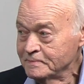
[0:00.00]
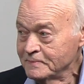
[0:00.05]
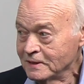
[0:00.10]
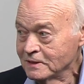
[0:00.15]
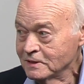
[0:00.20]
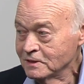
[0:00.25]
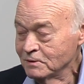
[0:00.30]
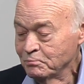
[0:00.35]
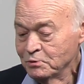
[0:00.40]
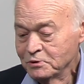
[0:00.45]

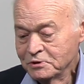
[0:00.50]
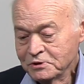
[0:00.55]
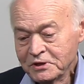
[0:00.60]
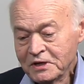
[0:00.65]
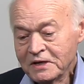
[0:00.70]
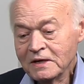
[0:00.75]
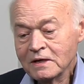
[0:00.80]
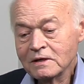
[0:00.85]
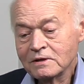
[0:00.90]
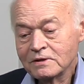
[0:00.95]
That's the
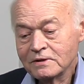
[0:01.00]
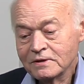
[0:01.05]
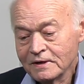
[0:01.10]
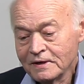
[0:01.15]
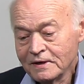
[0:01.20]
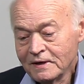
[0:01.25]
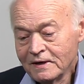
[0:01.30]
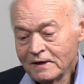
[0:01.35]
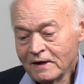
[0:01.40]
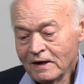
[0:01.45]
percentage
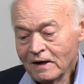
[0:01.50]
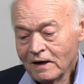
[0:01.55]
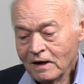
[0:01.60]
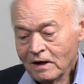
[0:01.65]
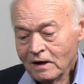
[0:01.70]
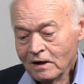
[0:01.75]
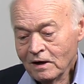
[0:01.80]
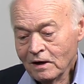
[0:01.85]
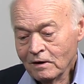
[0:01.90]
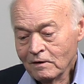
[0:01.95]

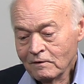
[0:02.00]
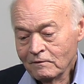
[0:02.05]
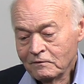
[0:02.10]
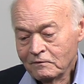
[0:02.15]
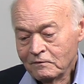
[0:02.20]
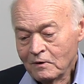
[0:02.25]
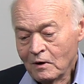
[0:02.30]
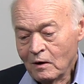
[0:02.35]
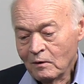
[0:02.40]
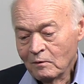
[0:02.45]

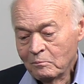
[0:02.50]
of